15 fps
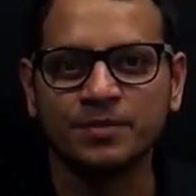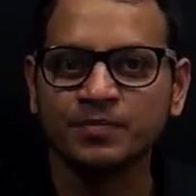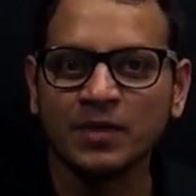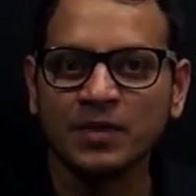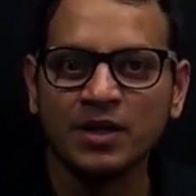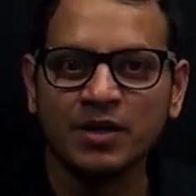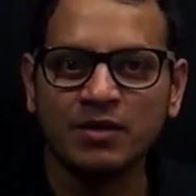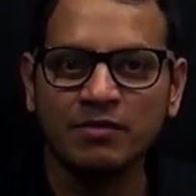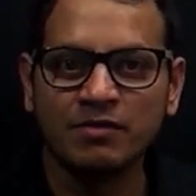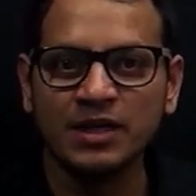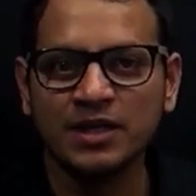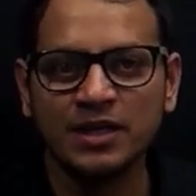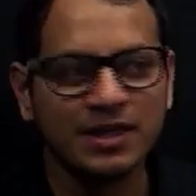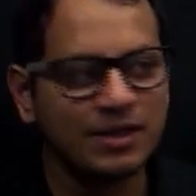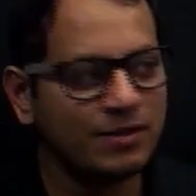when
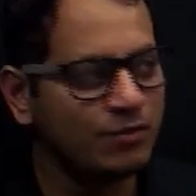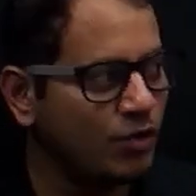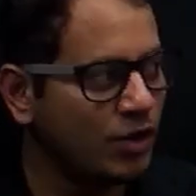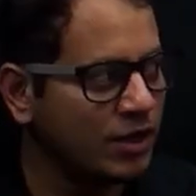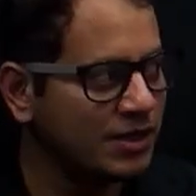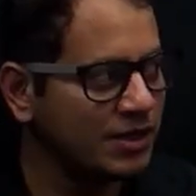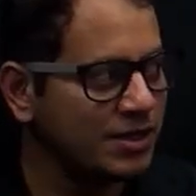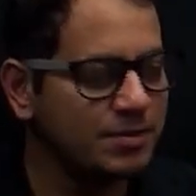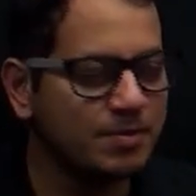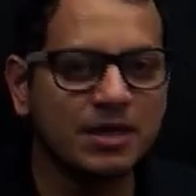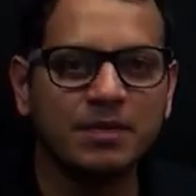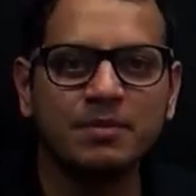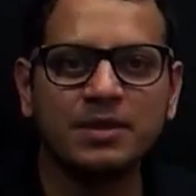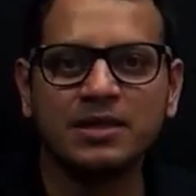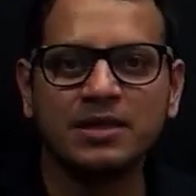water is
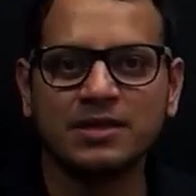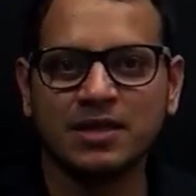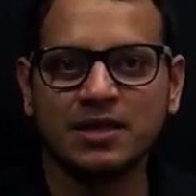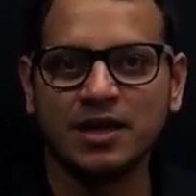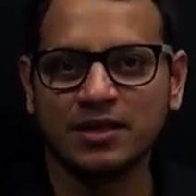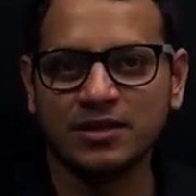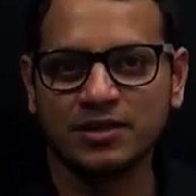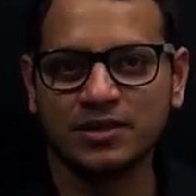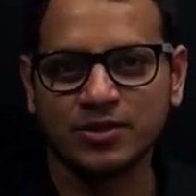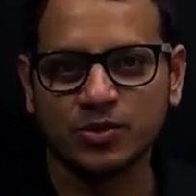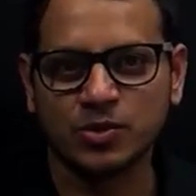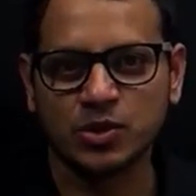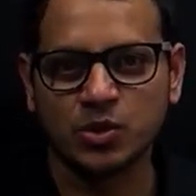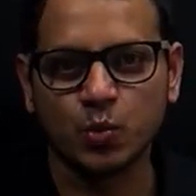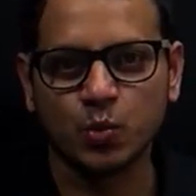becoming a scarce resource,
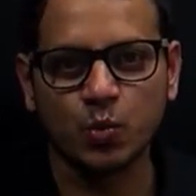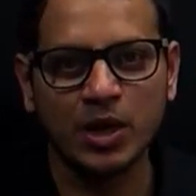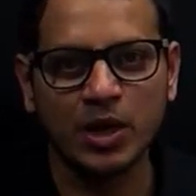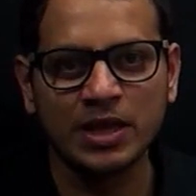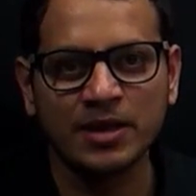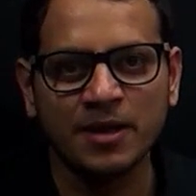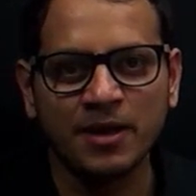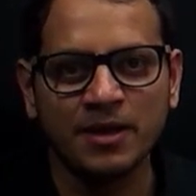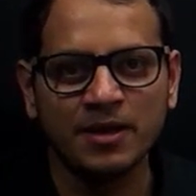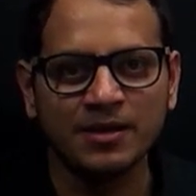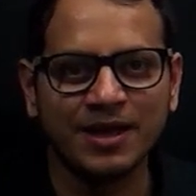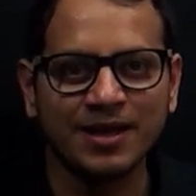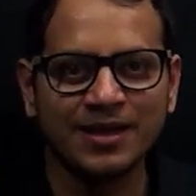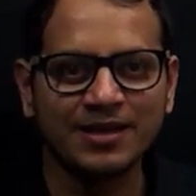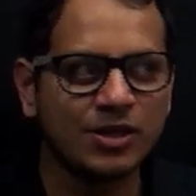when there
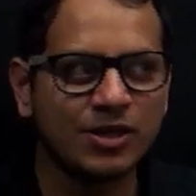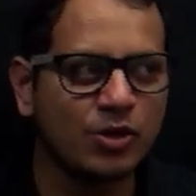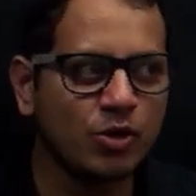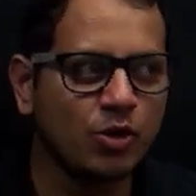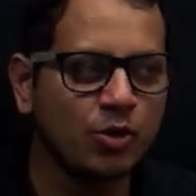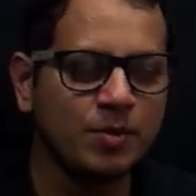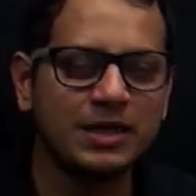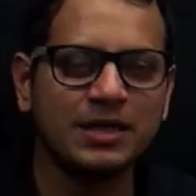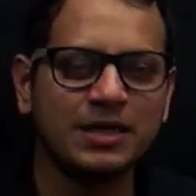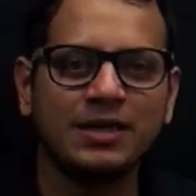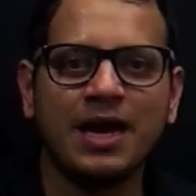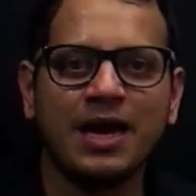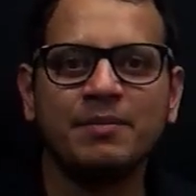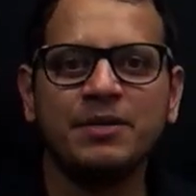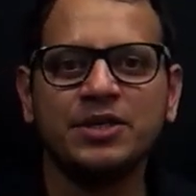is a global
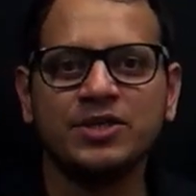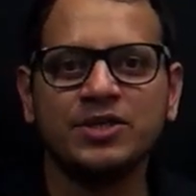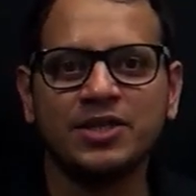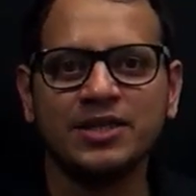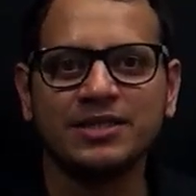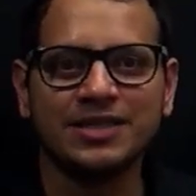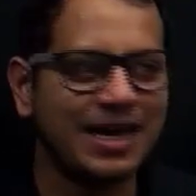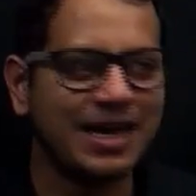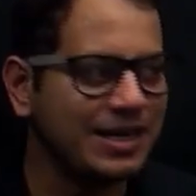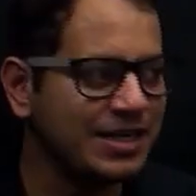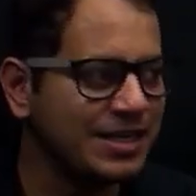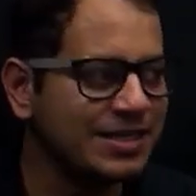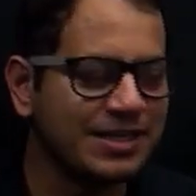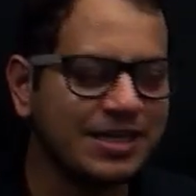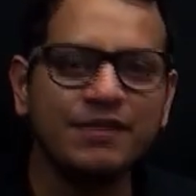climate change and its
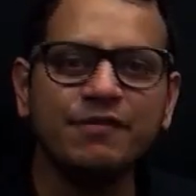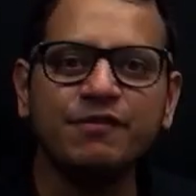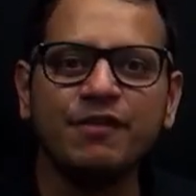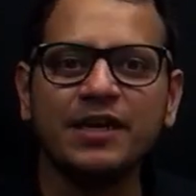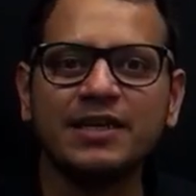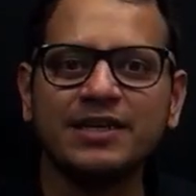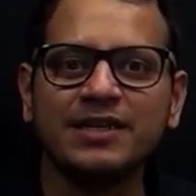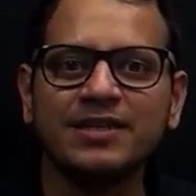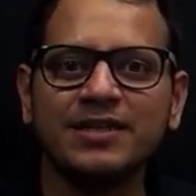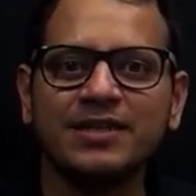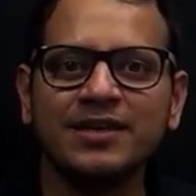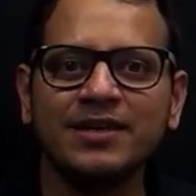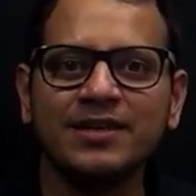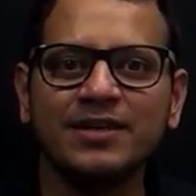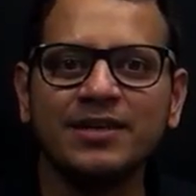effect in the
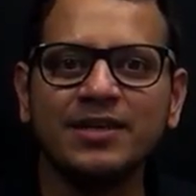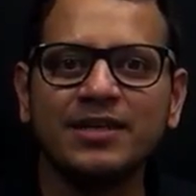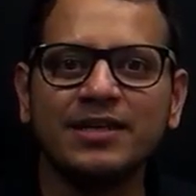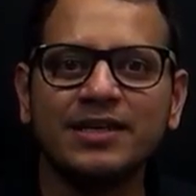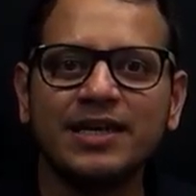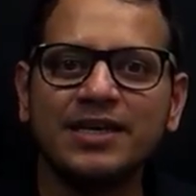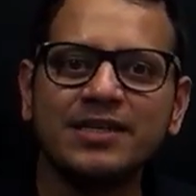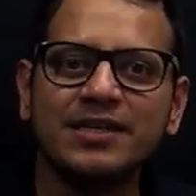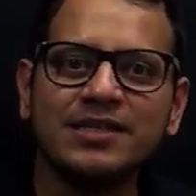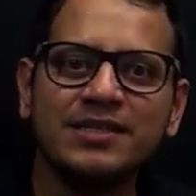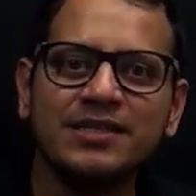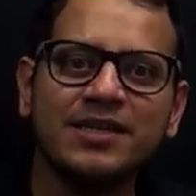decreasing